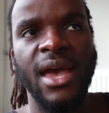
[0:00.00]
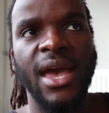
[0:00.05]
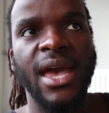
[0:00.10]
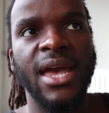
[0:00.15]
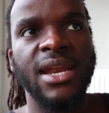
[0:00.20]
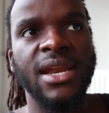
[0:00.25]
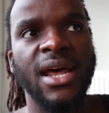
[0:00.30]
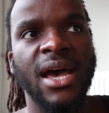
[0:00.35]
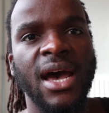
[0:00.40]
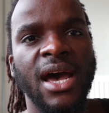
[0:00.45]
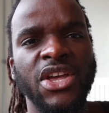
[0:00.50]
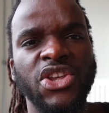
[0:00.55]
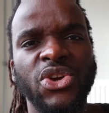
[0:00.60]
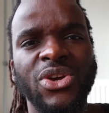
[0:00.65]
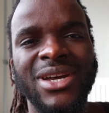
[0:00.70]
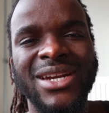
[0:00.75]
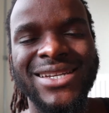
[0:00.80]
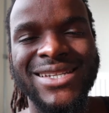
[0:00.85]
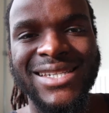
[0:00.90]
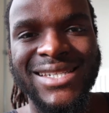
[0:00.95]
and you're
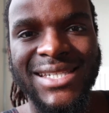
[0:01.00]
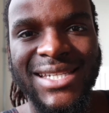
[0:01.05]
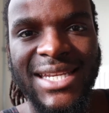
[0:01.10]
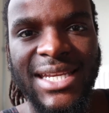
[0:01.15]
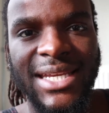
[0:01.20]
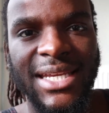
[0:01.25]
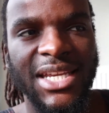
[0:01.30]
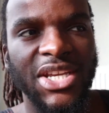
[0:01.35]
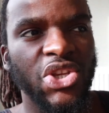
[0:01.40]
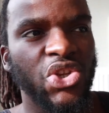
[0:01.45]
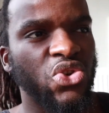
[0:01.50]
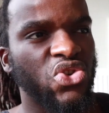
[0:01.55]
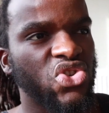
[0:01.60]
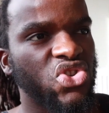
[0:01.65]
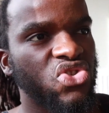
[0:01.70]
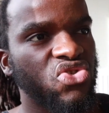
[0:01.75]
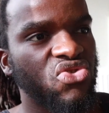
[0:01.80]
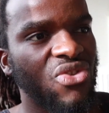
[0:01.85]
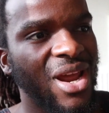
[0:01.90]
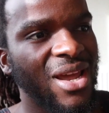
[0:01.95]
gonna see your
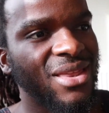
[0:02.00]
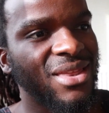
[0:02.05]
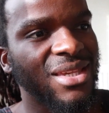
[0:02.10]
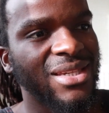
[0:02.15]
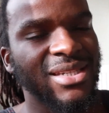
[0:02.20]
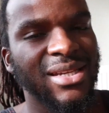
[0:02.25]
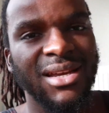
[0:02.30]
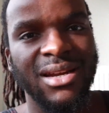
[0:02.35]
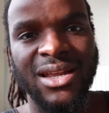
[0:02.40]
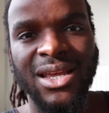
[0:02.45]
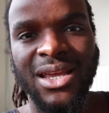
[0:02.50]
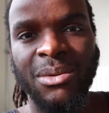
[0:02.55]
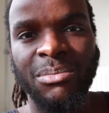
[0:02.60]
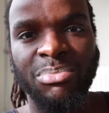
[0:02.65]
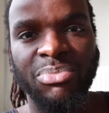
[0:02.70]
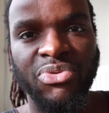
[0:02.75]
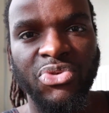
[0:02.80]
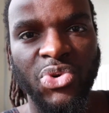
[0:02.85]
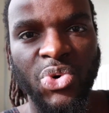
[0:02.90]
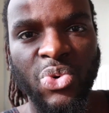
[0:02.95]
strength is gonna
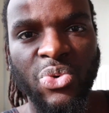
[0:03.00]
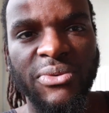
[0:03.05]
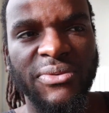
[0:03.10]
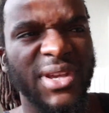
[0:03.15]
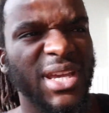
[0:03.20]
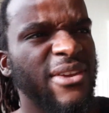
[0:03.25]
improve.